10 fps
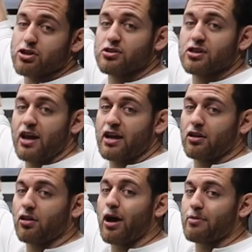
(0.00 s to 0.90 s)
just using a
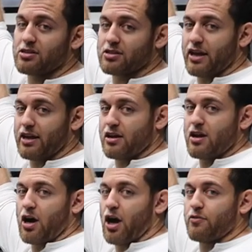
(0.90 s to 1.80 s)
climbing sling
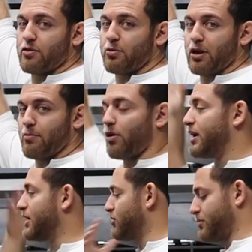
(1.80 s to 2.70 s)
over the pull-up
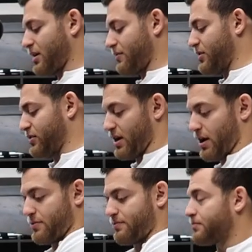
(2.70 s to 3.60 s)
bar here. So I'm gonna give this a
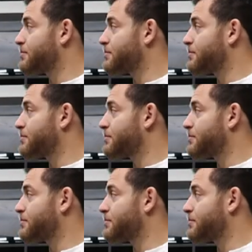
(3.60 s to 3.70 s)
go.